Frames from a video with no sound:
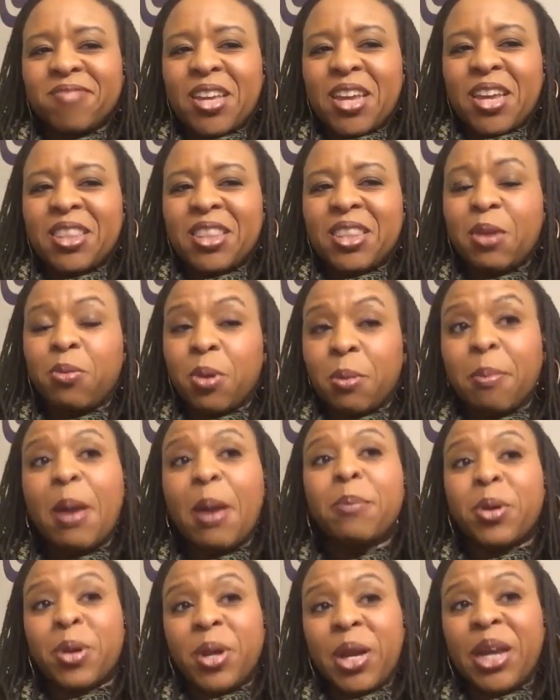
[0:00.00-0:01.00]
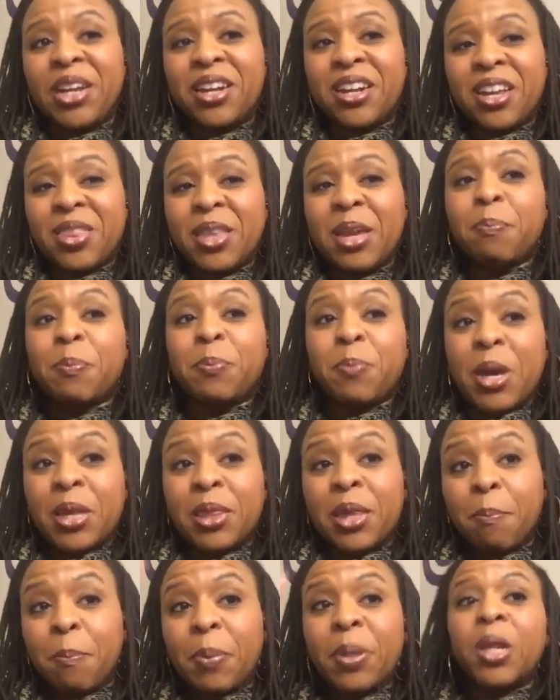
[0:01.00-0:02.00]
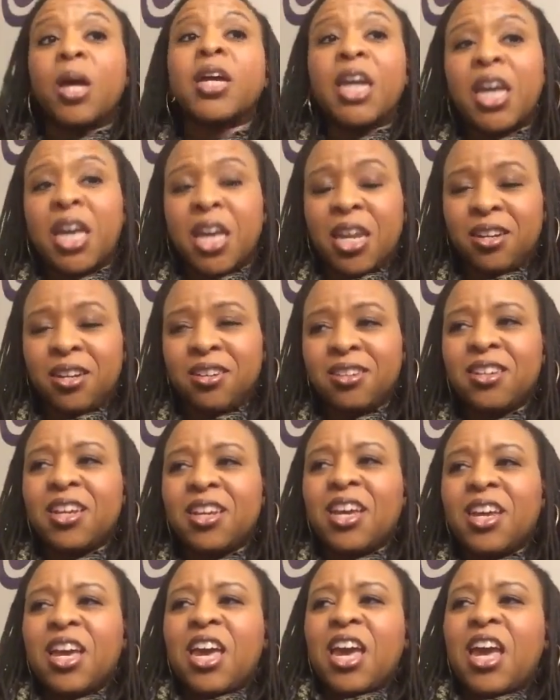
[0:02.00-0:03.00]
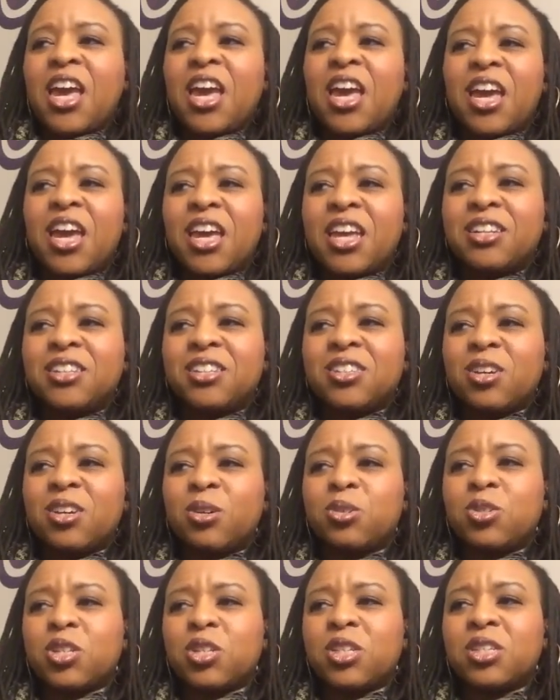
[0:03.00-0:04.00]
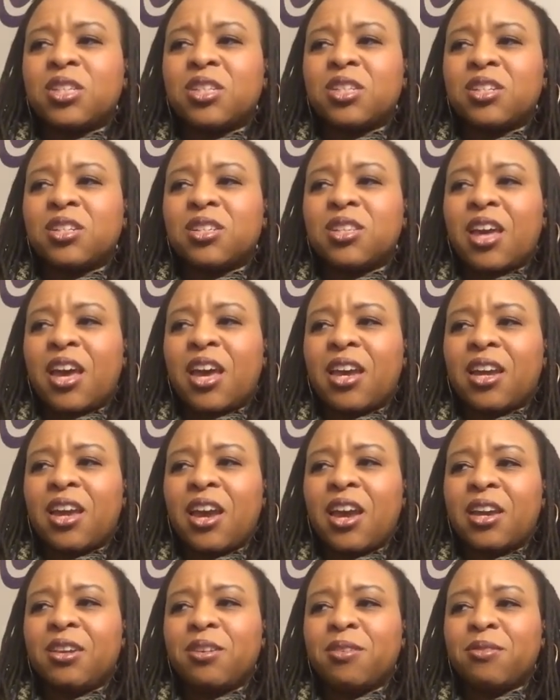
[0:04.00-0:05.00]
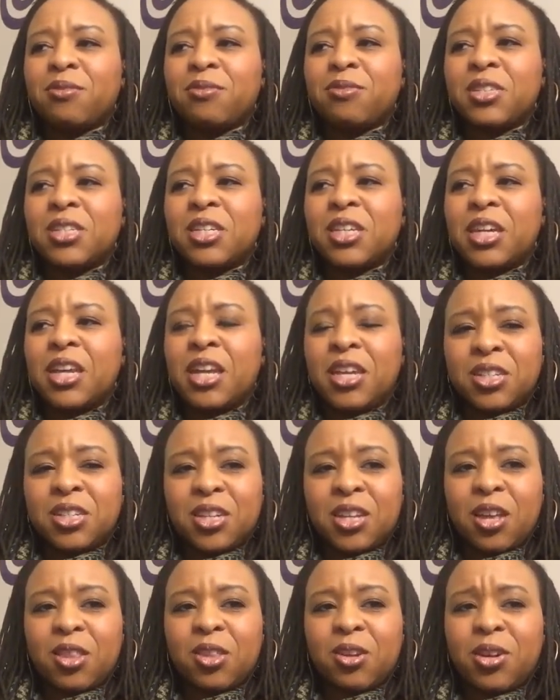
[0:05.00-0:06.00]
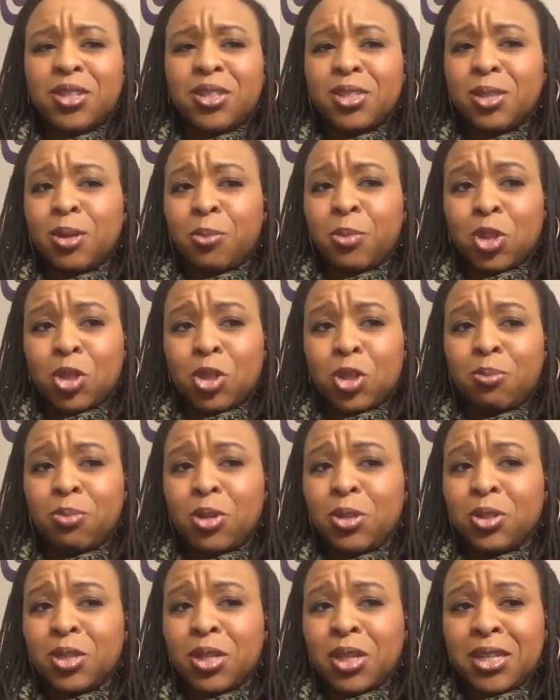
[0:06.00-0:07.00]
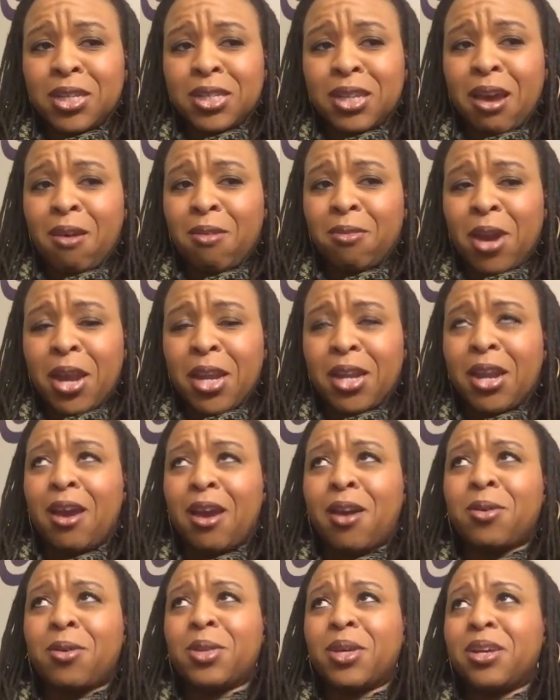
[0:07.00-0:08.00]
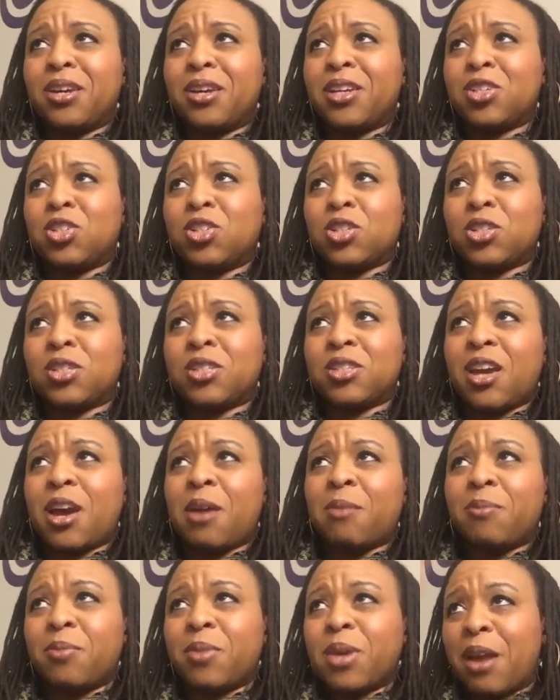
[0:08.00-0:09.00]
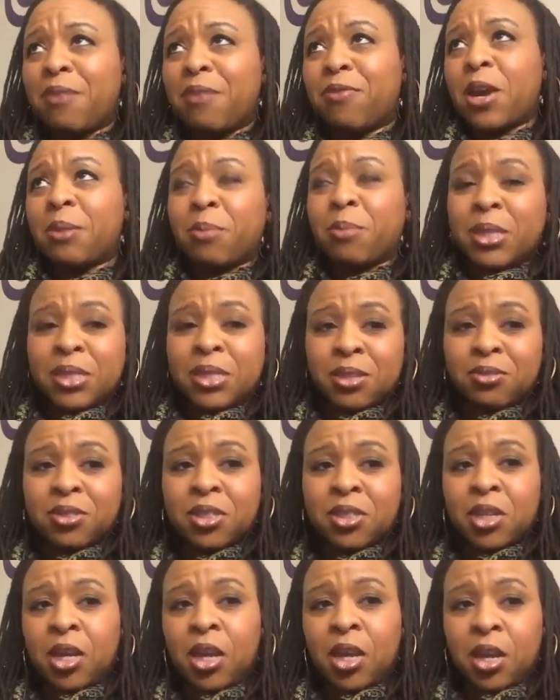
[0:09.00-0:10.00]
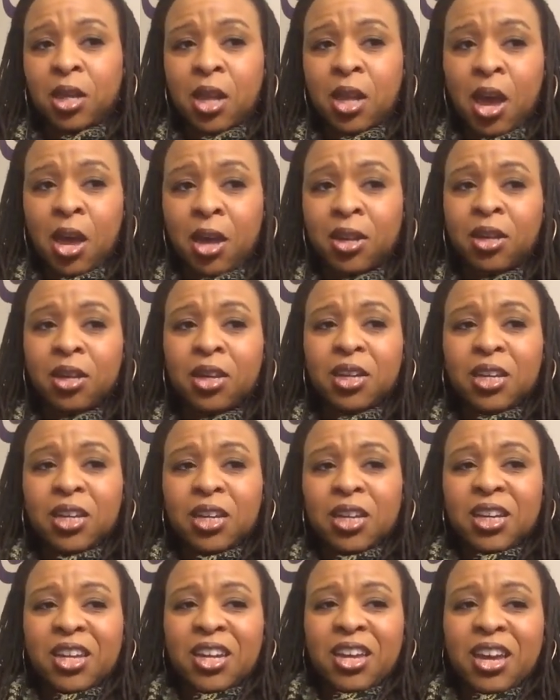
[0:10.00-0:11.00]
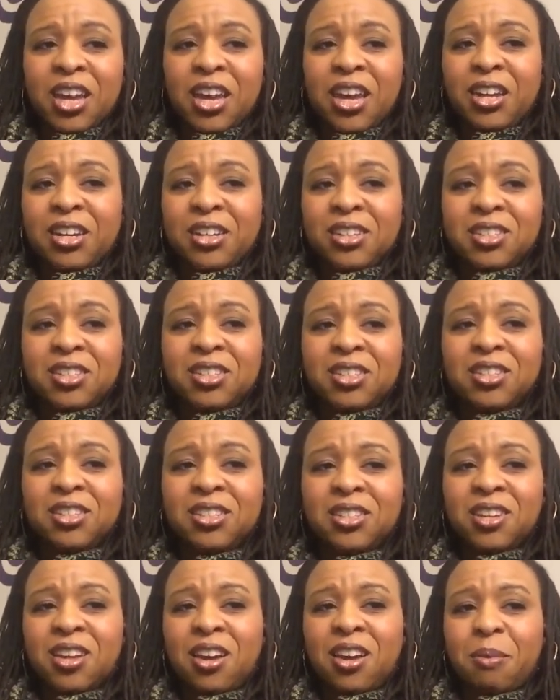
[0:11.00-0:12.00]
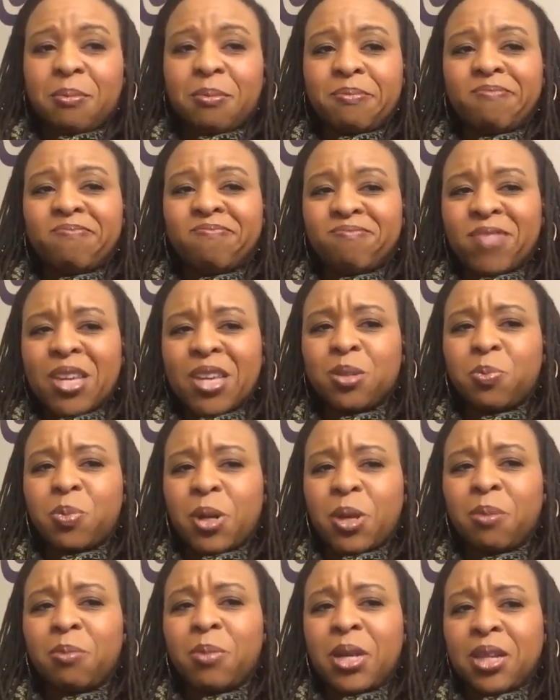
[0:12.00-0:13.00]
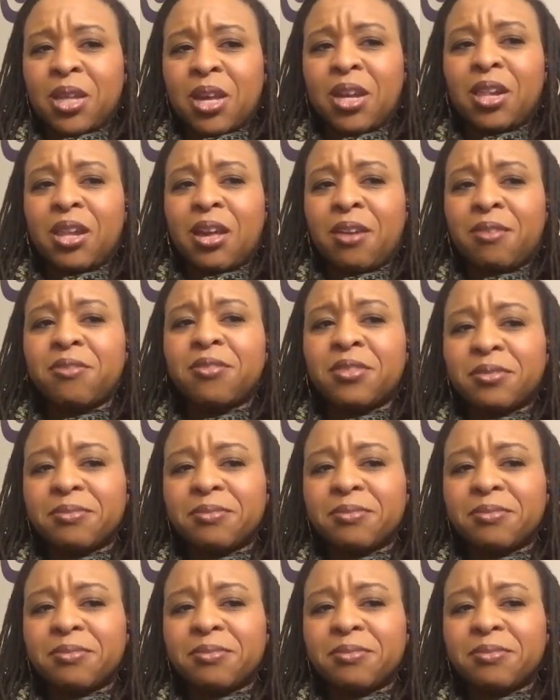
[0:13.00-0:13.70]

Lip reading: they remember it and they plug in. And so just that kind of singing together, and so much good music is out right now that it's just, I find myself singing a lot, and that's bringing me a lot of life.